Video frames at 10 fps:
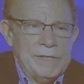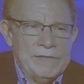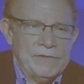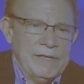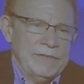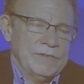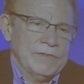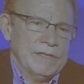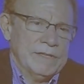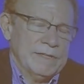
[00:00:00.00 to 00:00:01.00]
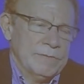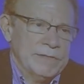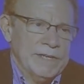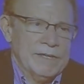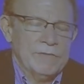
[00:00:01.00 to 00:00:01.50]
These days, I've
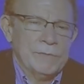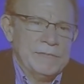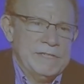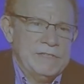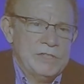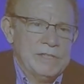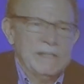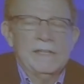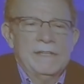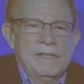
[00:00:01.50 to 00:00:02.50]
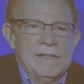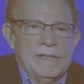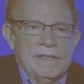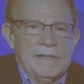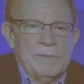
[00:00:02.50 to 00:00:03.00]
retired from the teaching,
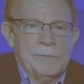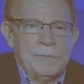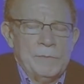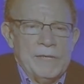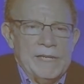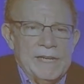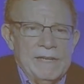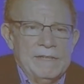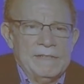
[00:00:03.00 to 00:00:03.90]
but again,